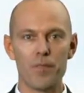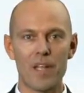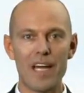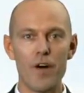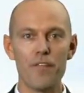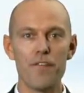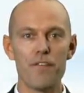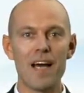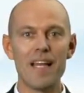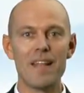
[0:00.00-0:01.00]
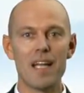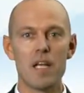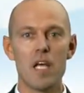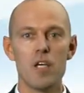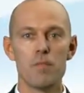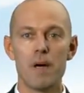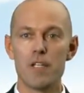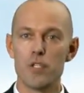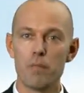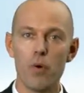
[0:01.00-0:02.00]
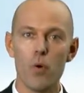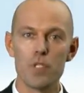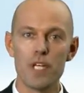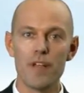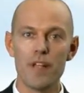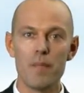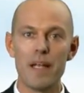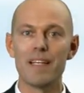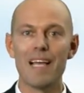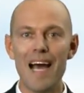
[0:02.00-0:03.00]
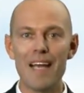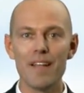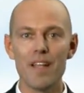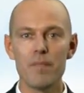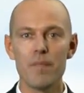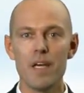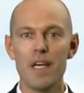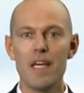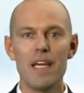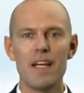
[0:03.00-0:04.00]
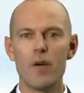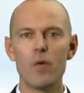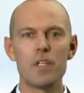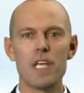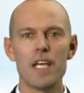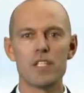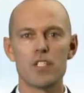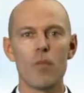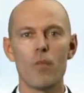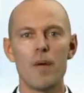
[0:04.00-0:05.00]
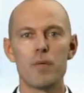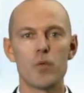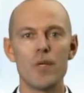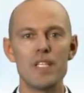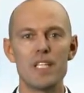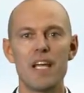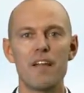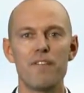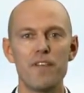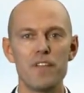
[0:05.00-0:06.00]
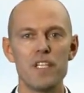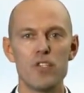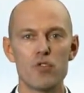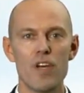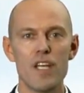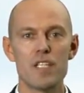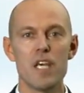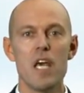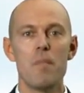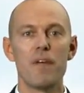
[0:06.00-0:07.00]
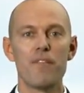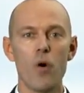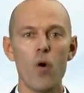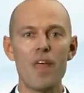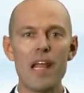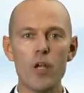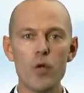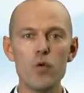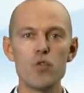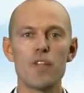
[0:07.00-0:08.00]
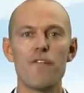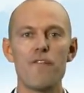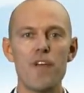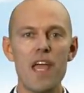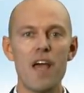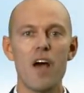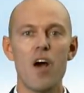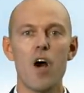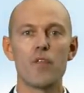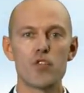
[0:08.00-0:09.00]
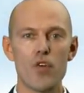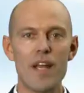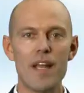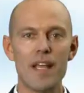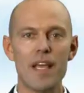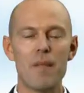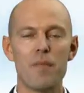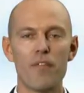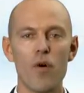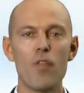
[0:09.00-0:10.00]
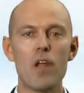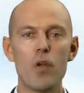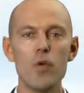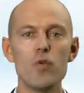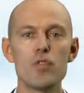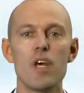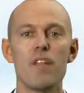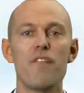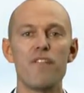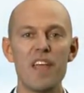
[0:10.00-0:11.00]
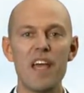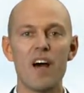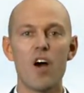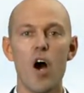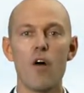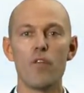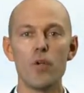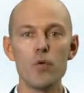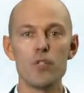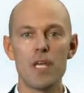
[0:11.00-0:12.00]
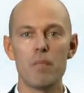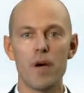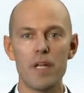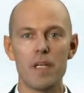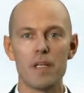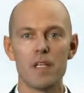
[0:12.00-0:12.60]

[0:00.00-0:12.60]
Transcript: I often find that by supporting them and guiding them, it only takes somewhere between 10 and 15 trades before they lose the fear of trading and before they lose the fear of losing money.